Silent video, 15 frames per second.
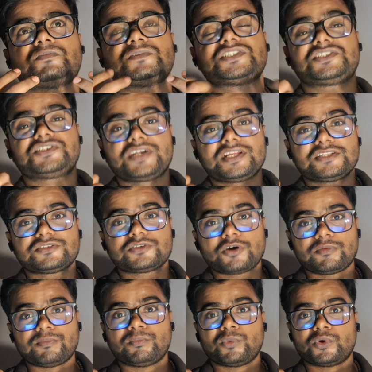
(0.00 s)
strength
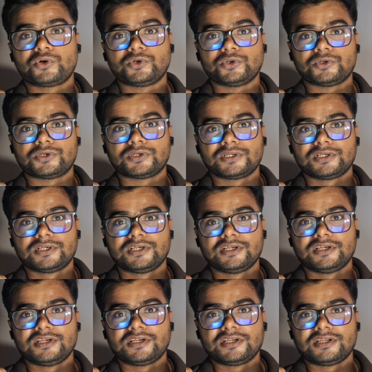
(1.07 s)
of Mordor.
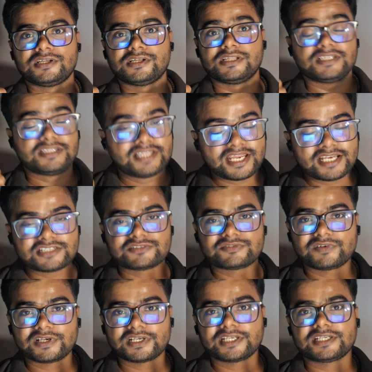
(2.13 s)
That's
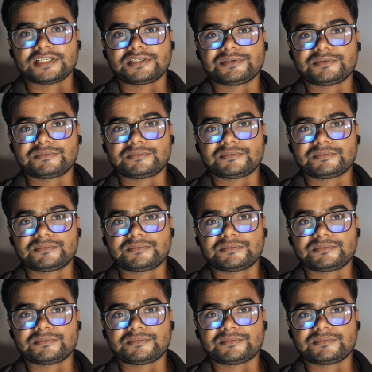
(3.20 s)
why